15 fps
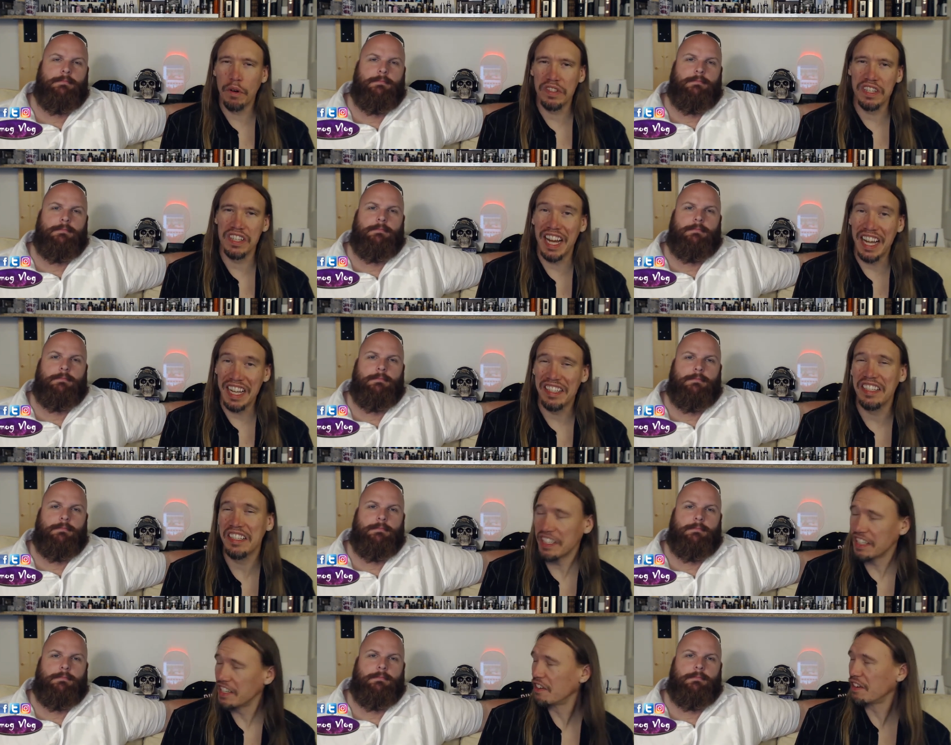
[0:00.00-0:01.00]
Speaker 1: wattage 80
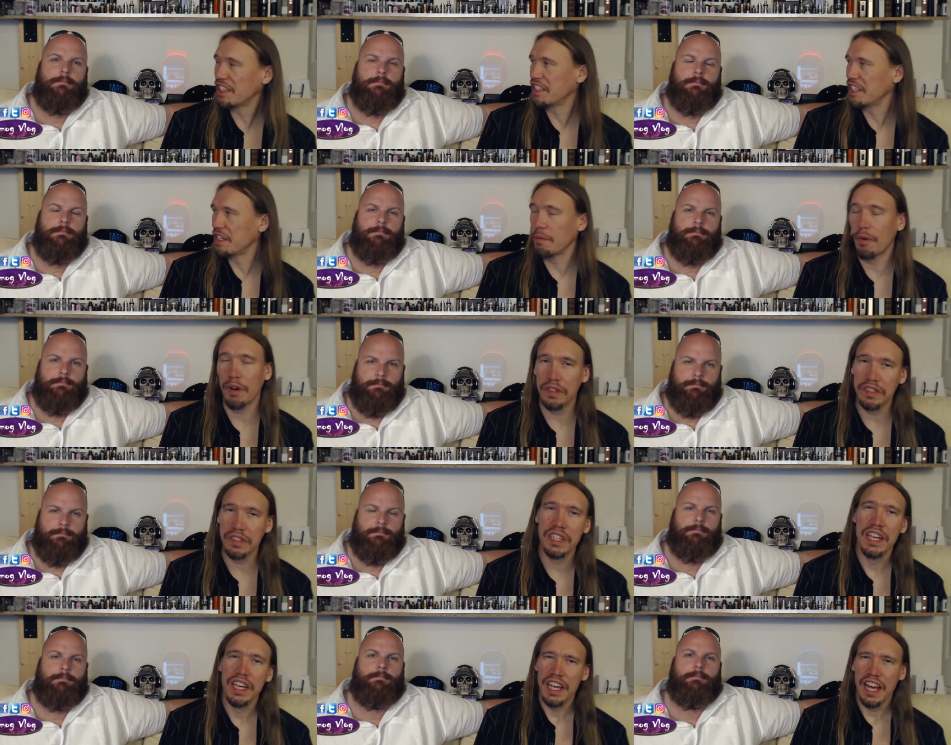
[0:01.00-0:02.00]
to 90
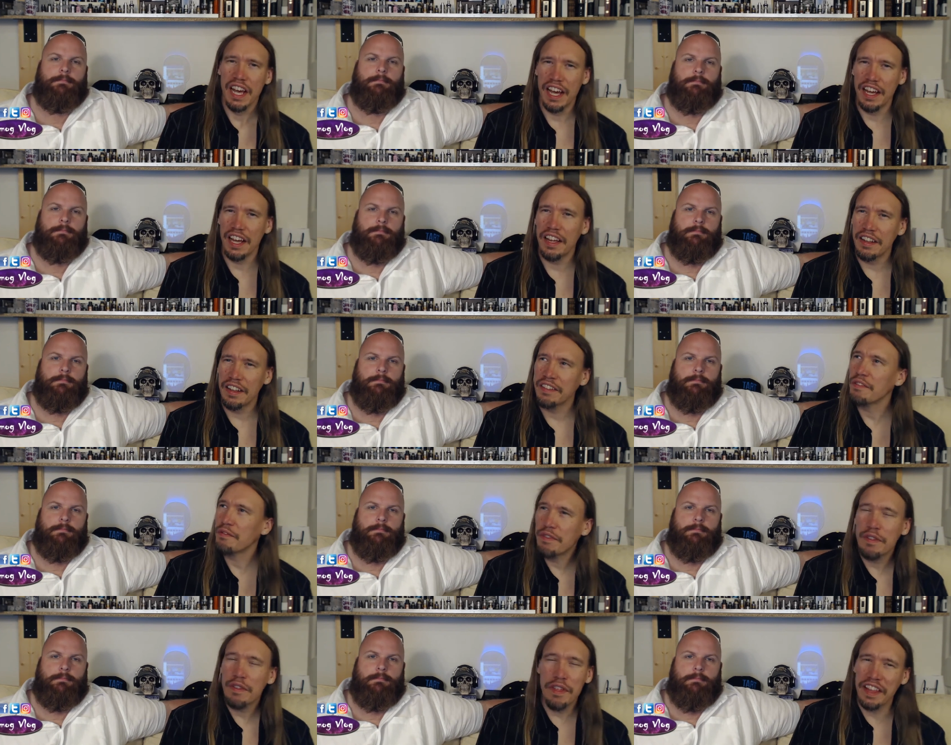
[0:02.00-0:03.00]
watts. Uh, and
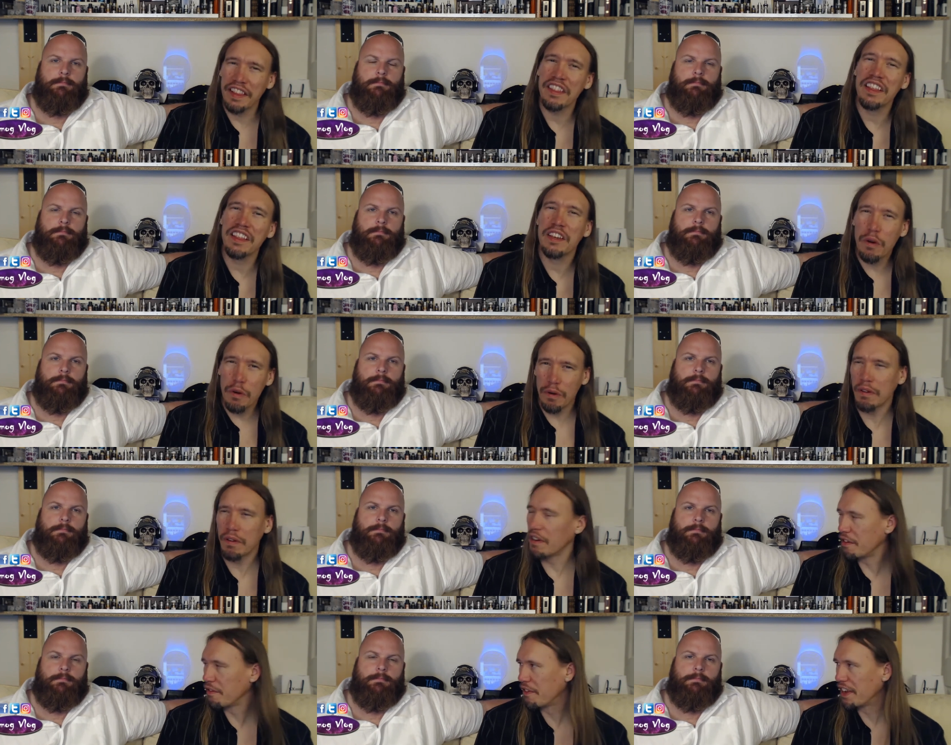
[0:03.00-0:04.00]
if you think the coil
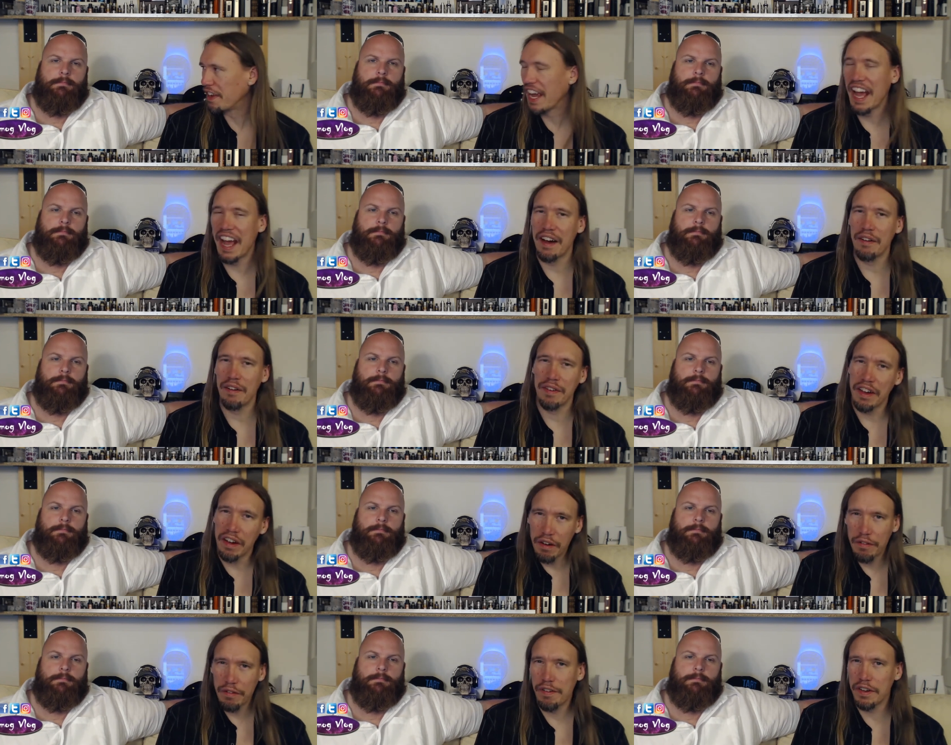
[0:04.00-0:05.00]
life you get out of it,
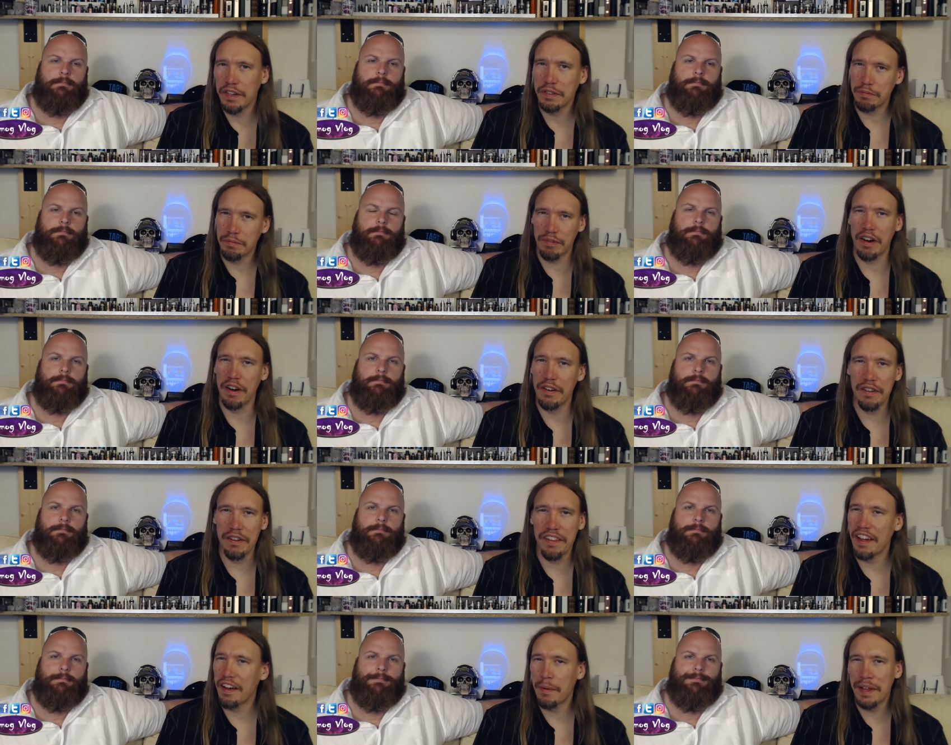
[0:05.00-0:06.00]
our first pro,
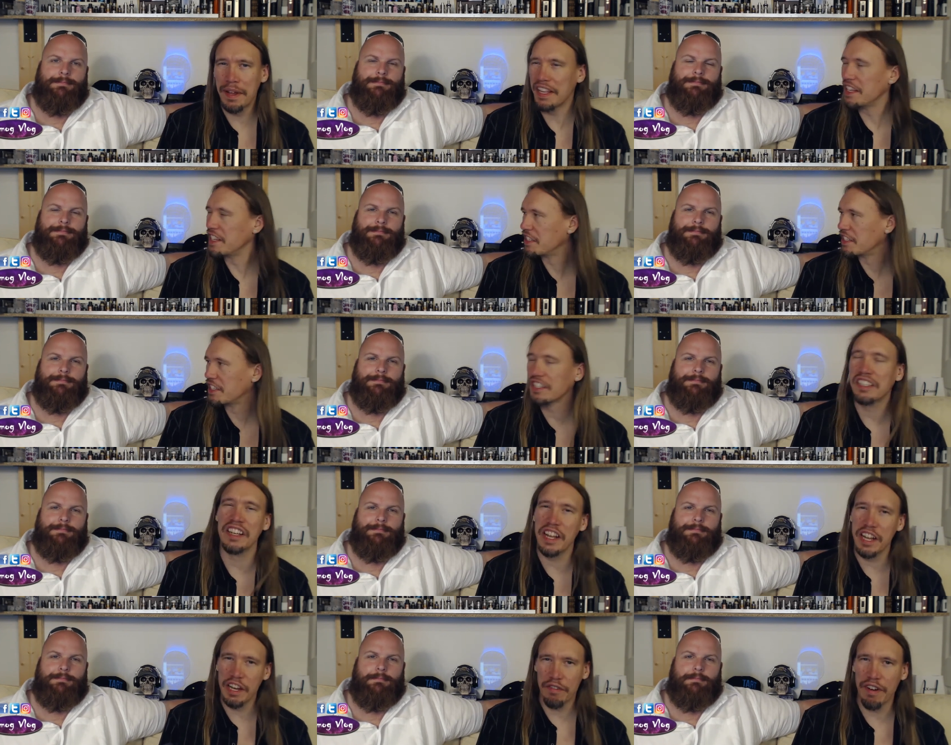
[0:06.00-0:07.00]
I mean, it's
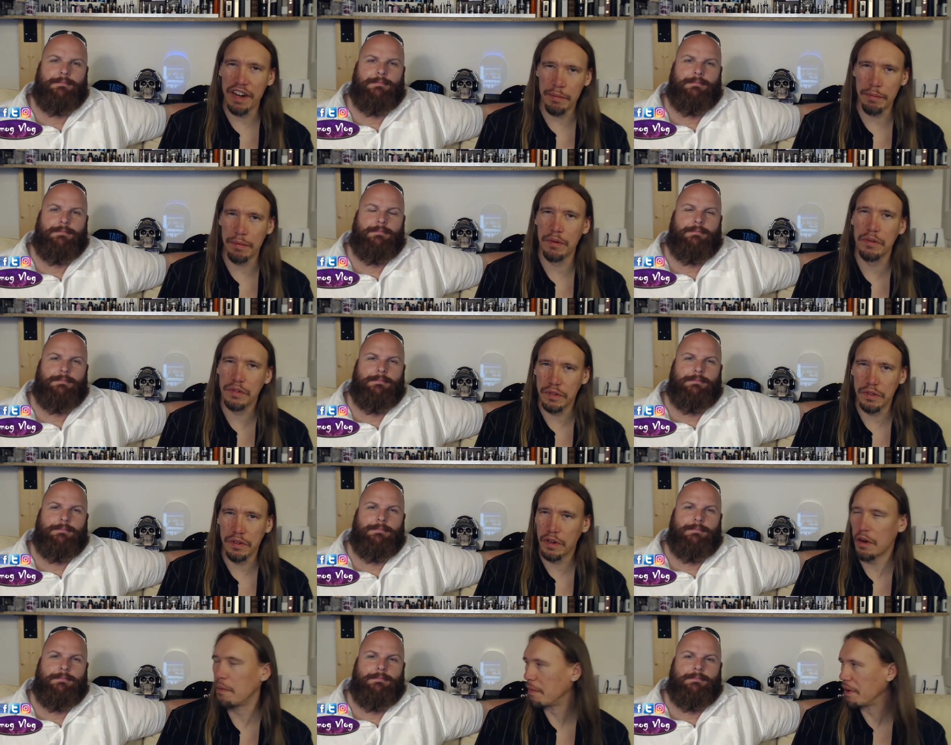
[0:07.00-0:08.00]
just an incredible
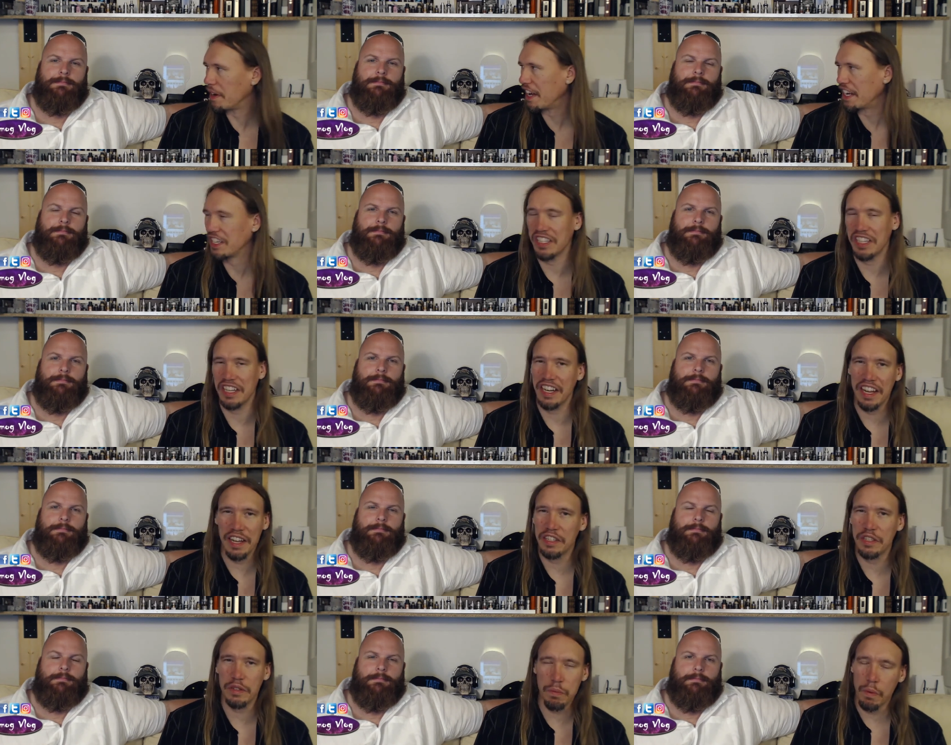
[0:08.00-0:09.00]
sort of combination.
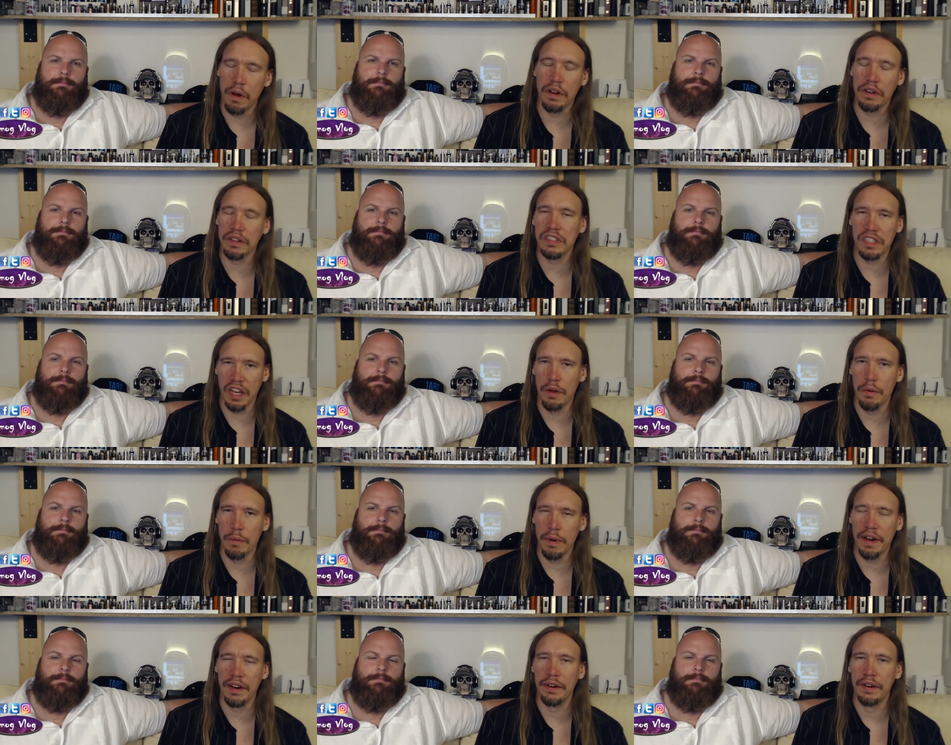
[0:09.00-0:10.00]
It just works so
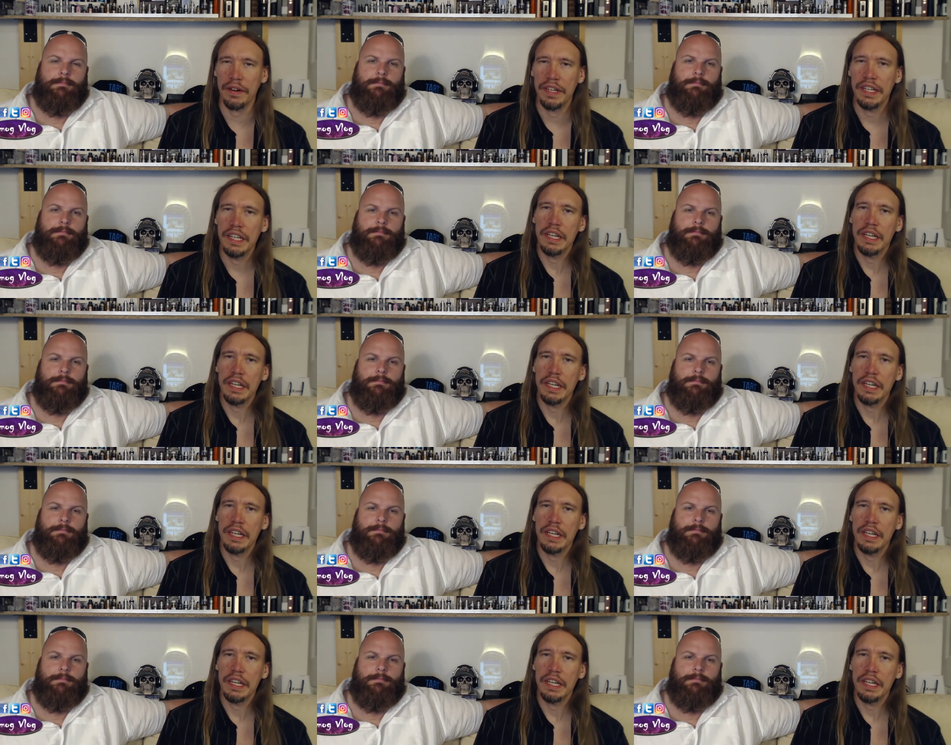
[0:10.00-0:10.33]
well.